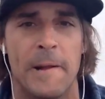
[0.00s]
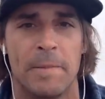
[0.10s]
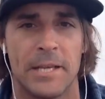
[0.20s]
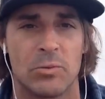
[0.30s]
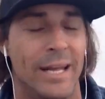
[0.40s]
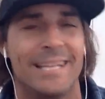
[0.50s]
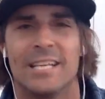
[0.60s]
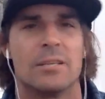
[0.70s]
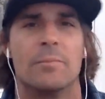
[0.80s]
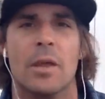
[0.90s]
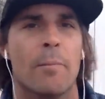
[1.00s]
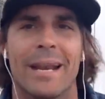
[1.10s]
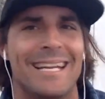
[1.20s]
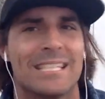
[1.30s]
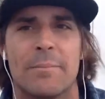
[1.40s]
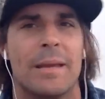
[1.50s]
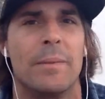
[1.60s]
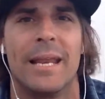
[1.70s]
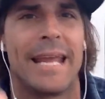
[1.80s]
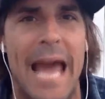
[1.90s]
Guess what? It doesn't, the money doesn't make me
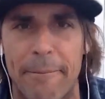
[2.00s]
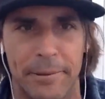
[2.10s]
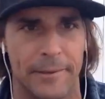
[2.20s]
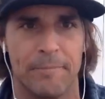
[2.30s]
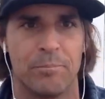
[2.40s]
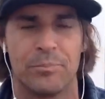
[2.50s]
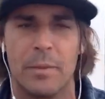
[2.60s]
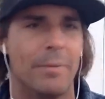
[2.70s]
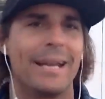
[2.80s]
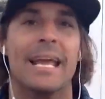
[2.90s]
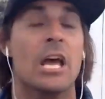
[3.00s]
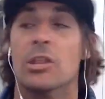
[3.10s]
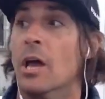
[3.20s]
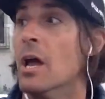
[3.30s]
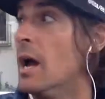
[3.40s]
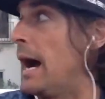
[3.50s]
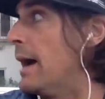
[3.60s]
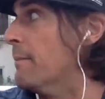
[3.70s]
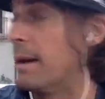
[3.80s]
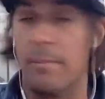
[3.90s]
any happier. The money, the,
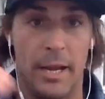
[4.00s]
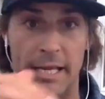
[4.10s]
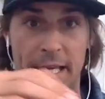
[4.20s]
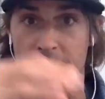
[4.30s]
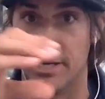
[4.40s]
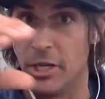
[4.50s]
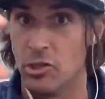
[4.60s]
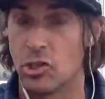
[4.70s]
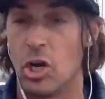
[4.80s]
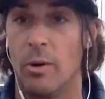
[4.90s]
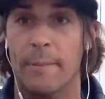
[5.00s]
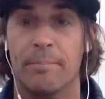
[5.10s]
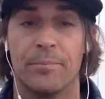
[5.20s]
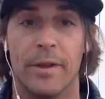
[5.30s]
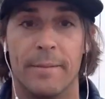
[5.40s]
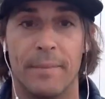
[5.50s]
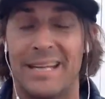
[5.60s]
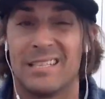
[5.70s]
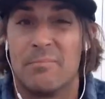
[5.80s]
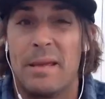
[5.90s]
my income continues to go up, right? It
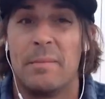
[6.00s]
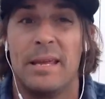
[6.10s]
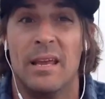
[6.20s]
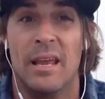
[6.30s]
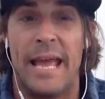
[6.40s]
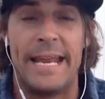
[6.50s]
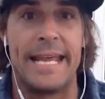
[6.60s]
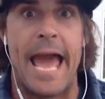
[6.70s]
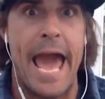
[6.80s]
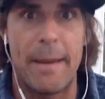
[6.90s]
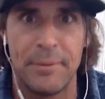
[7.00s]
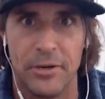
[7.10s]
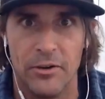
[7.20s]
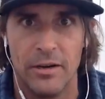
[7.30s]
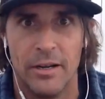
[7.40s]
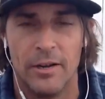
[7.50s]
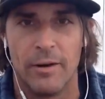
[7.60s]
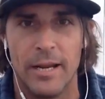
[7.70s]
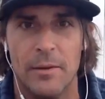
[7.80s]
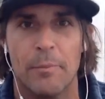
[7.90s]
doesn't make me any happier,
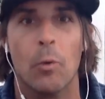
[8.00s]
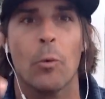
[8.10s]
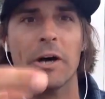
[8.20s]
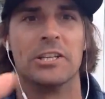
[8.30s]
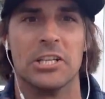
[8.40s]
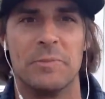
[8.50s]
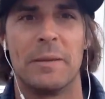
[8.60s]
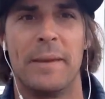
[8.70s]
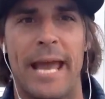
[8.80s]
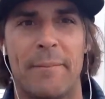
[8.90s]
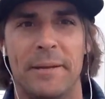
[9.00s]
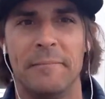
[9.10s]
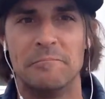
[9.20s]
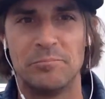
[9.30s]
right? But what does make me happy?